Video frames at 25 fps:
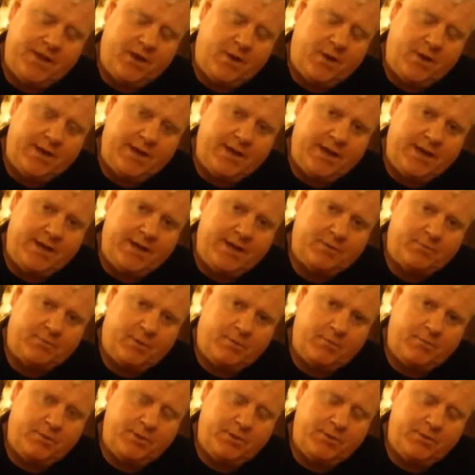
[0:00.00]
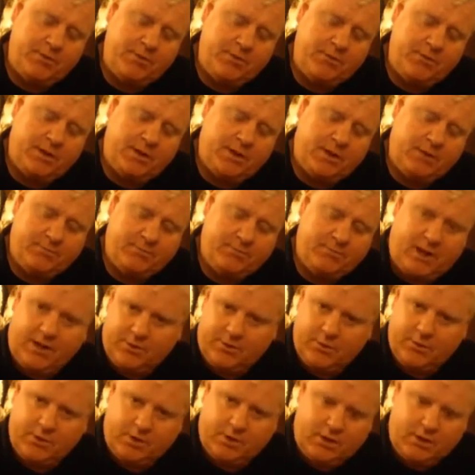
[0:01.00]
Now again, they'll probably do,
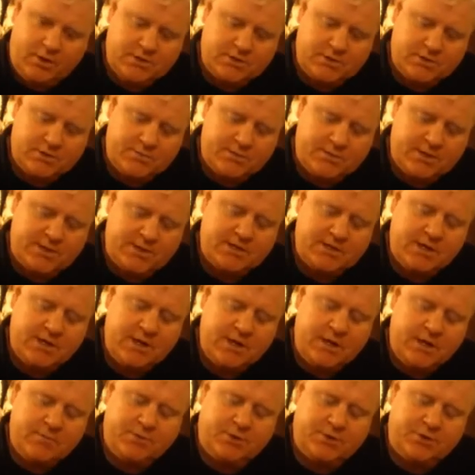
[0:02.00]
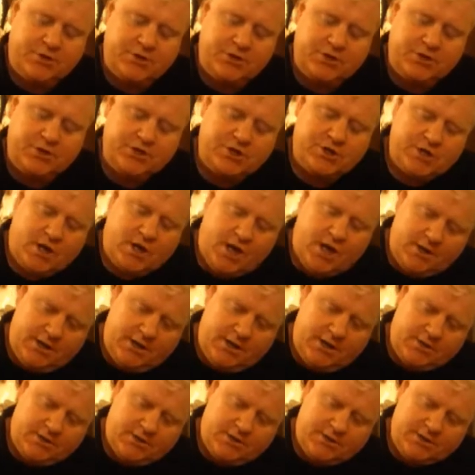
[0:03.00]
I'll do a close-up of this, but the
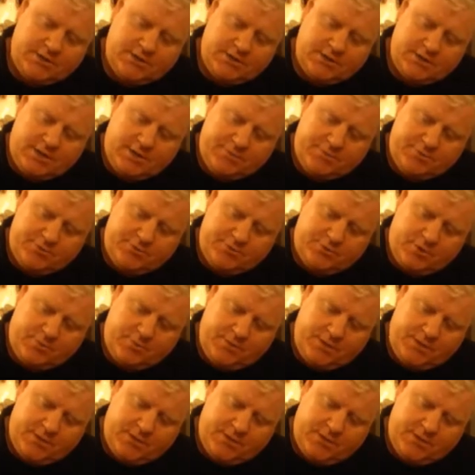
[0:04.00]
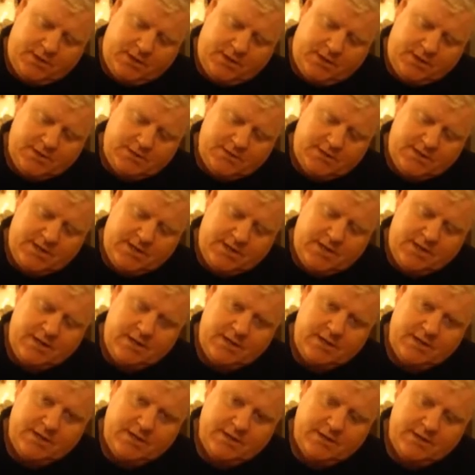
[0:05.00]
Charlie cut is I'm dropping the cards
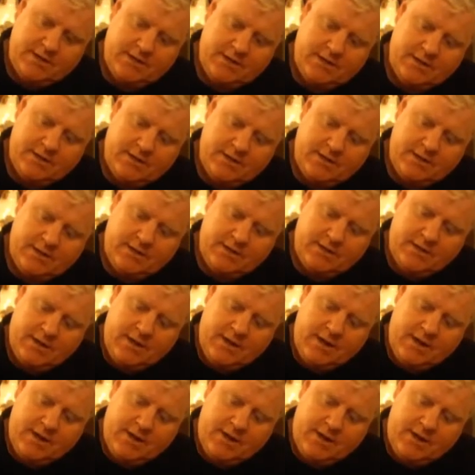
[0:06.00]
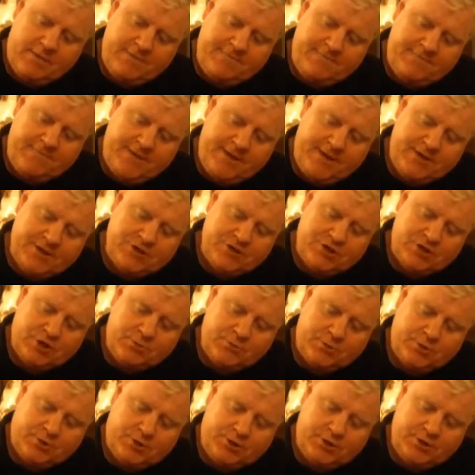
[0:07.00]
there, my fingers
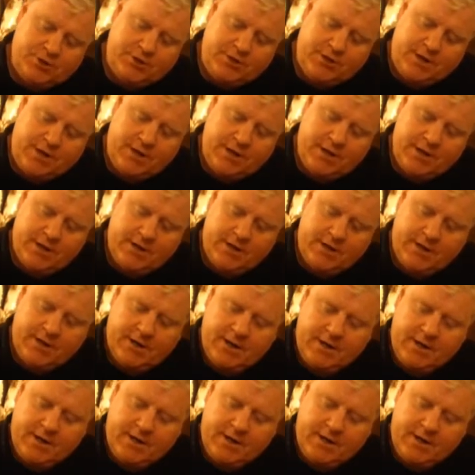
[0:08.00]
come under